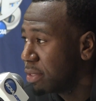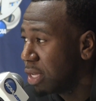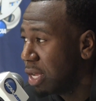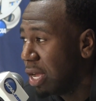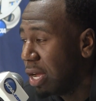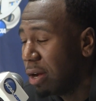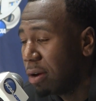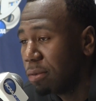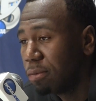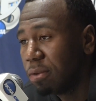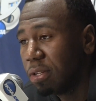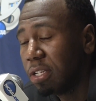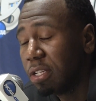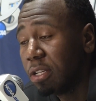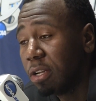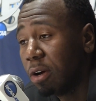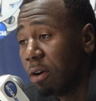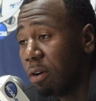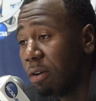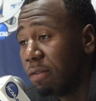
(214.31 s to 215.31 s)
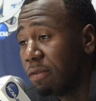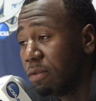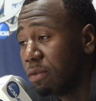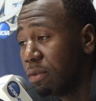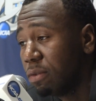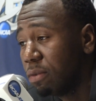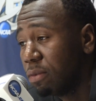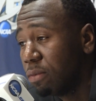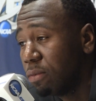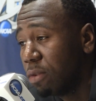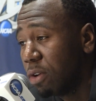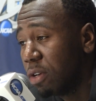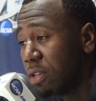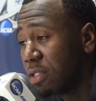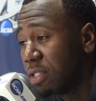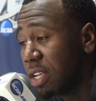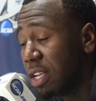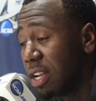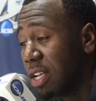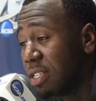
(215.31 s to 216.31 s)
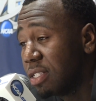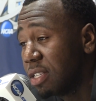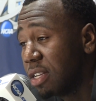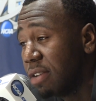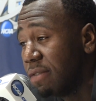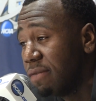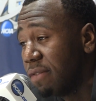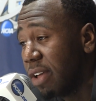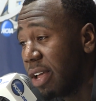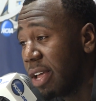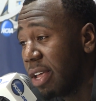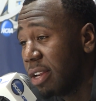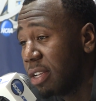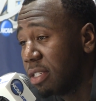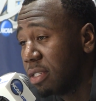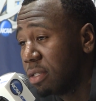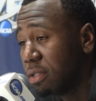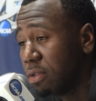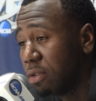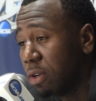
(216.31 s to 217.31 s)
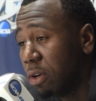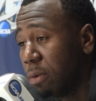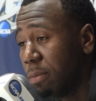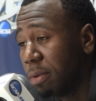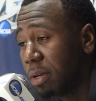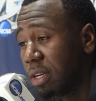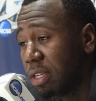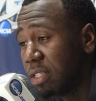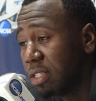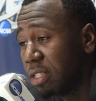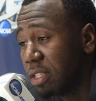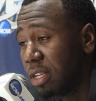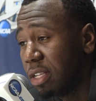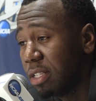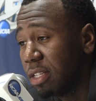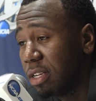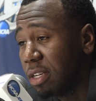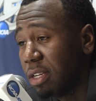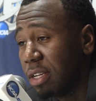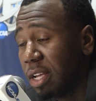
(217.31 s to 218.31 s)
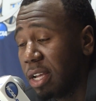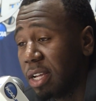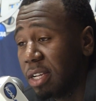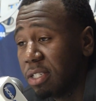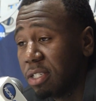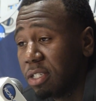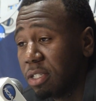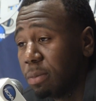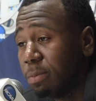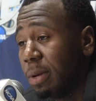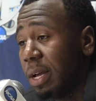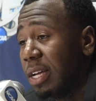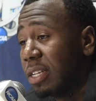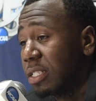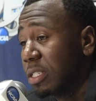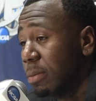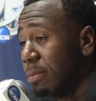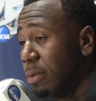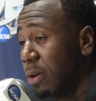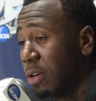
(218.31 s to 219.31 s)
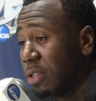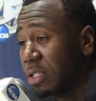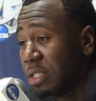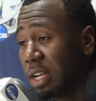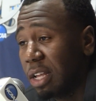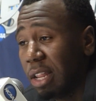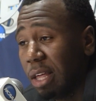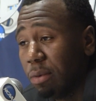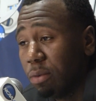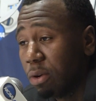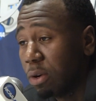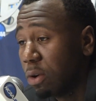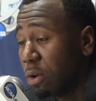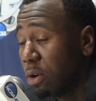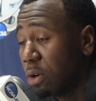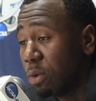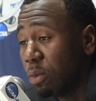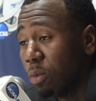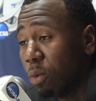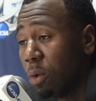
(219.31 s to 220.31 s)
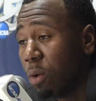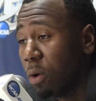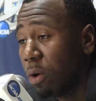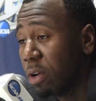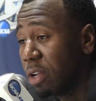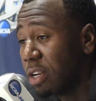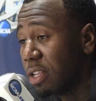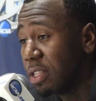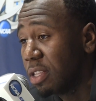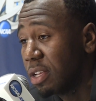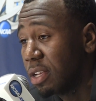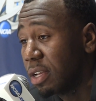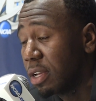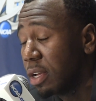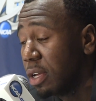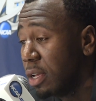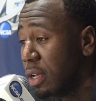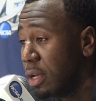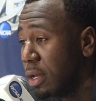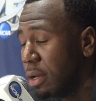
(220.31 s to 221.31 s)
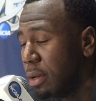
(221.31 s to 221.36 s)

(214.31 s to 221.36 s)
I don't really know if you want to say that's an advantage, you know, because at the end of the day, it's just basketball. It's not like we're going to war or anything.